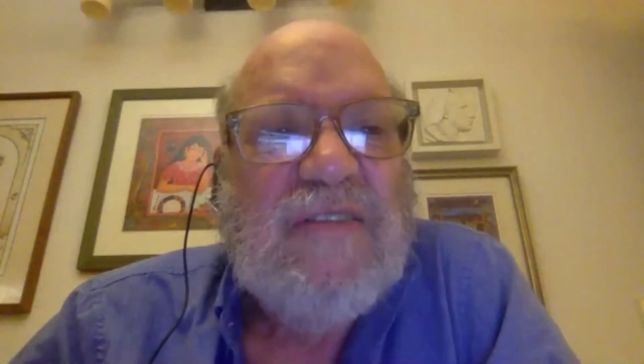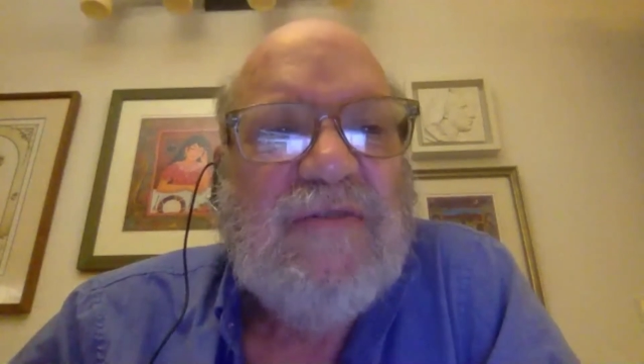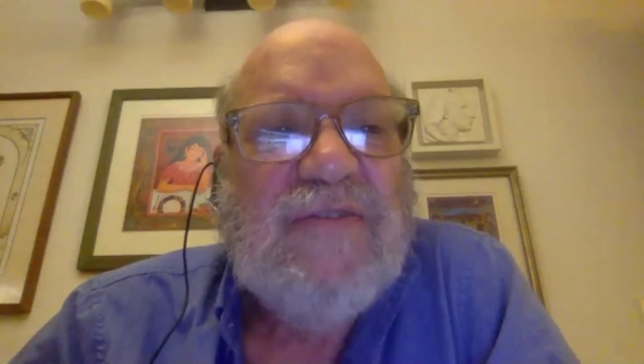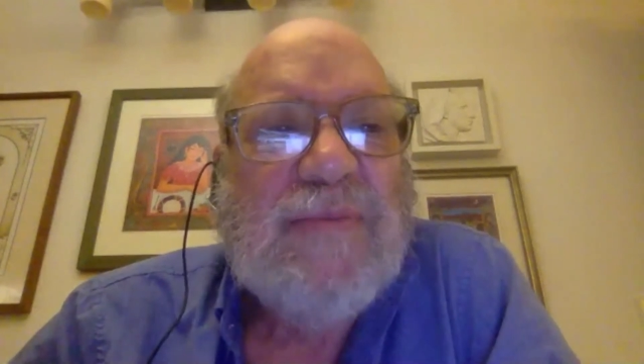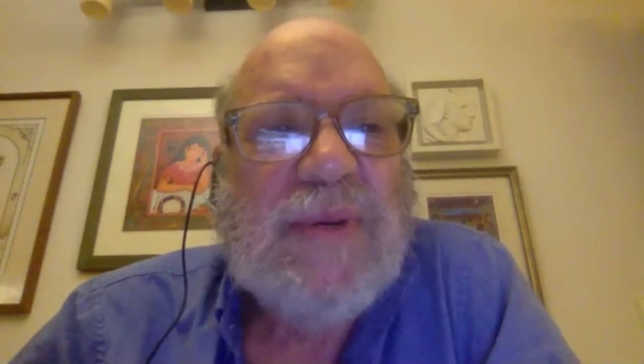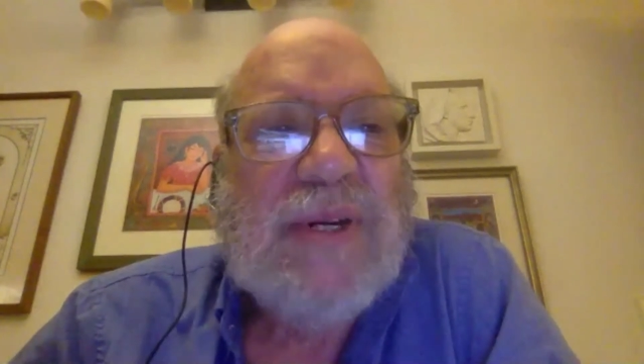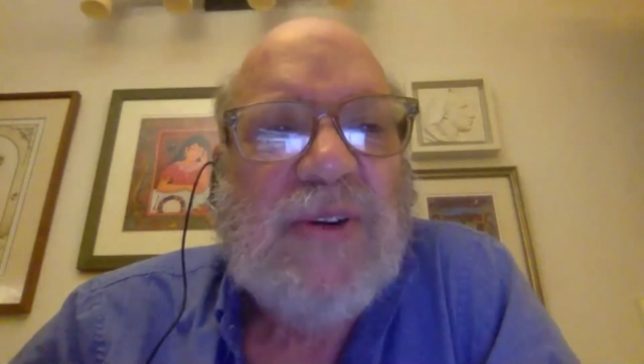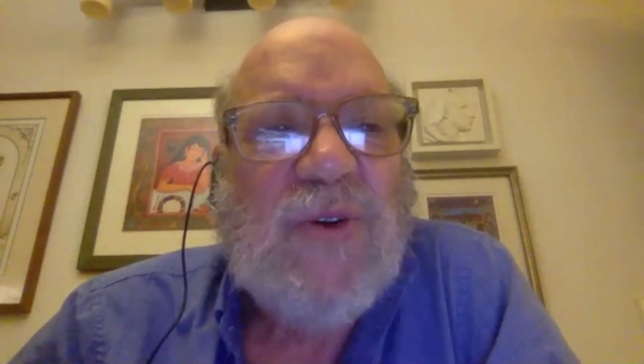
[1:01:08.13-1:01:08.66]

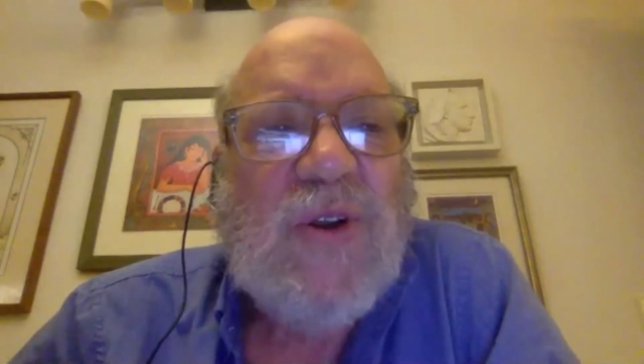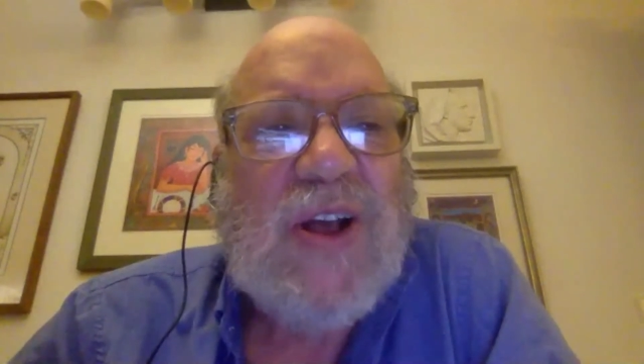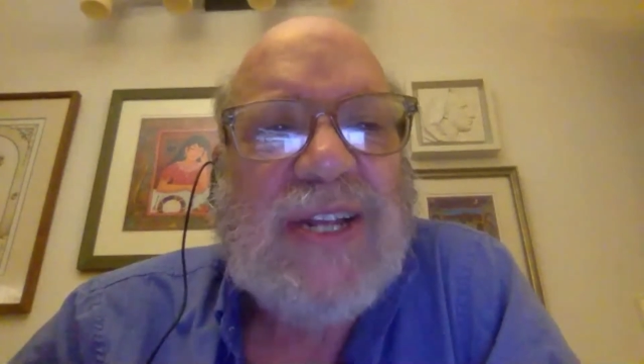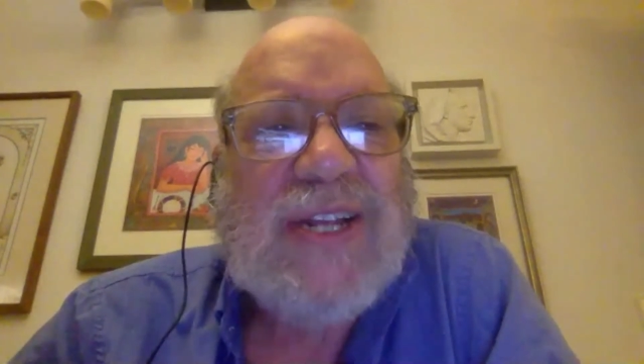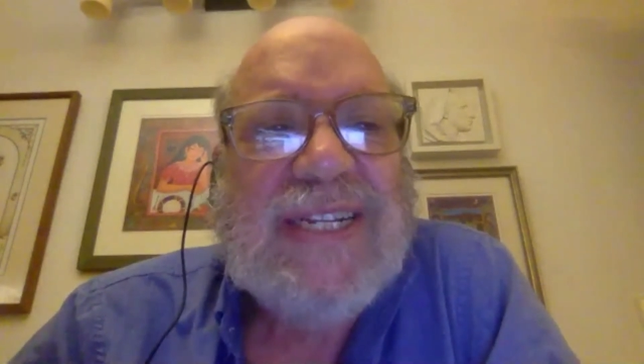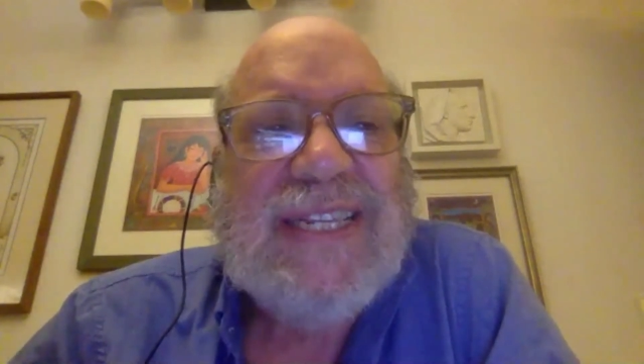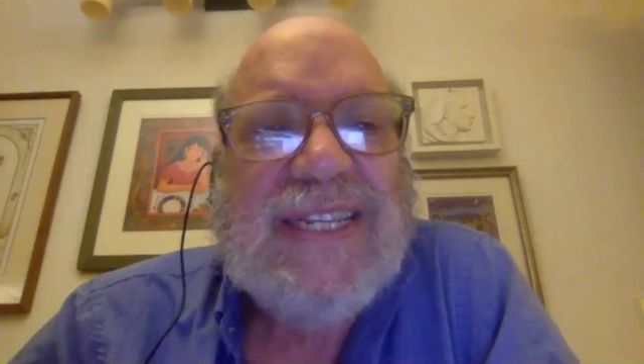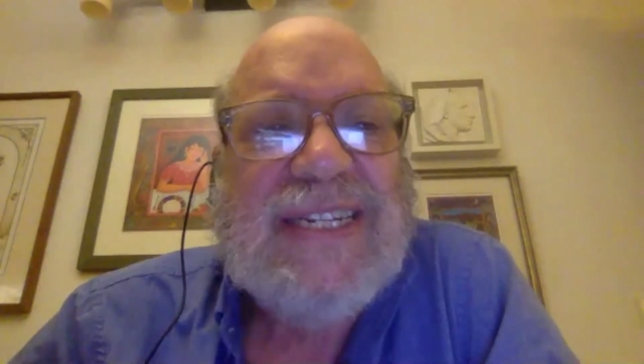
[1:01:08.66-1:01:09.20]
From
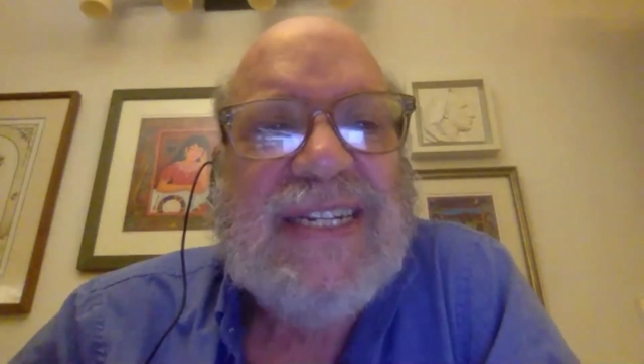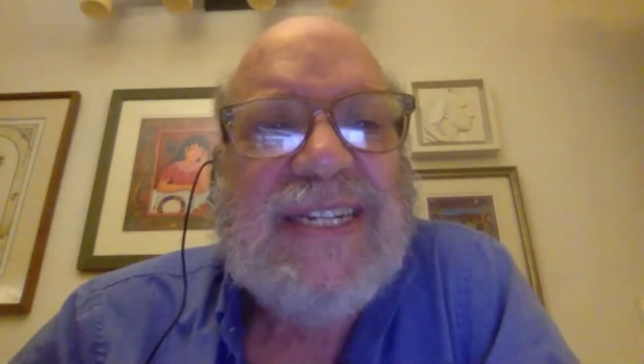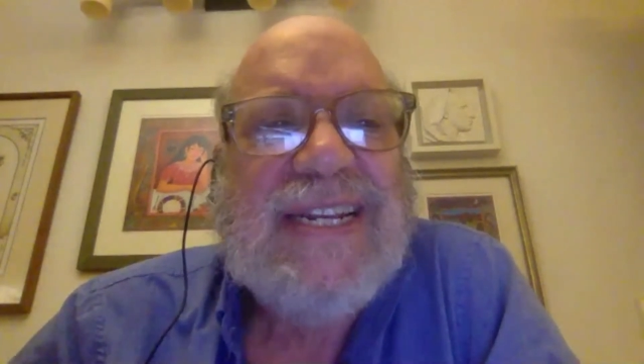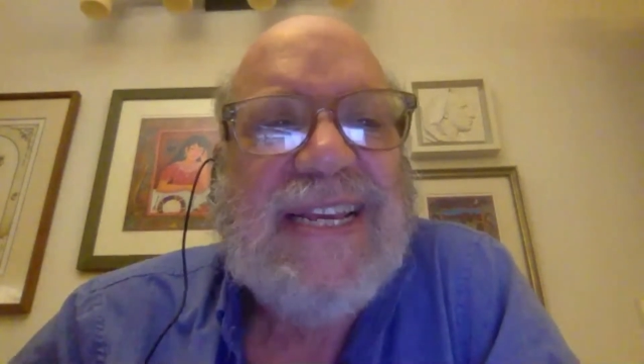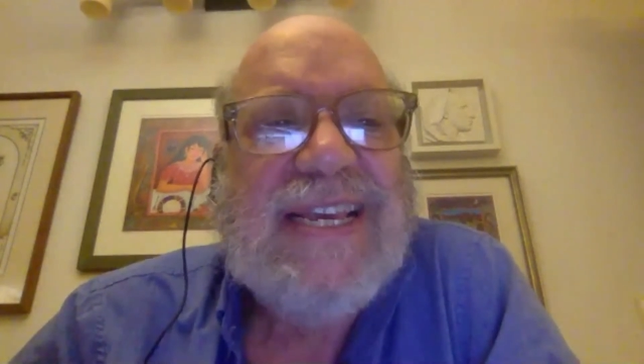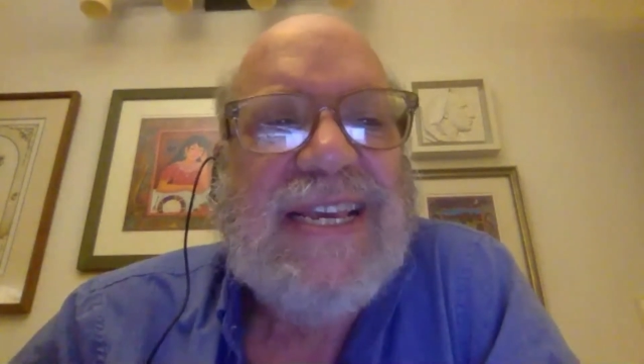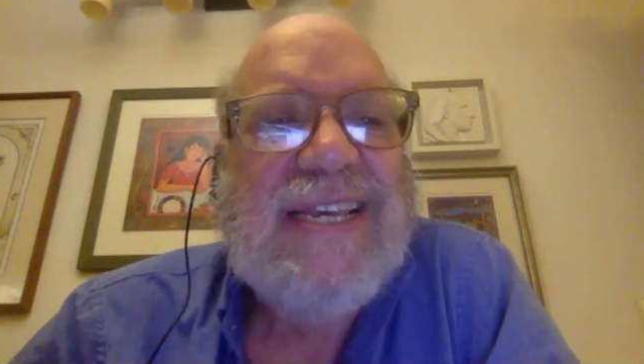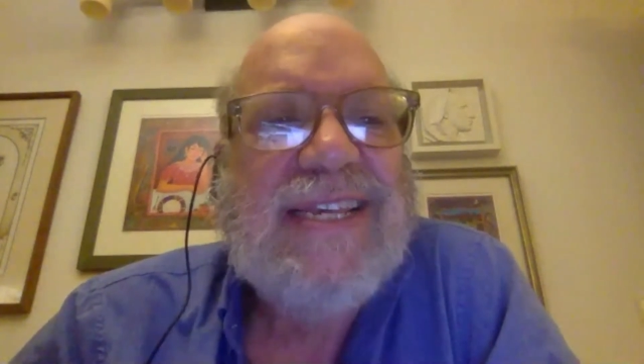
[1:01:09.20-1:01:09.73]
across the
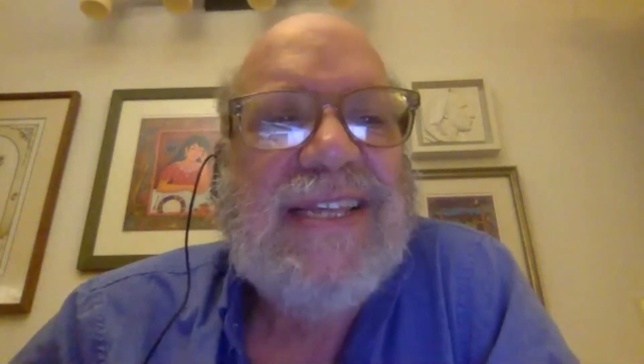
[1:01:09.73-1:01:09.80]
sea,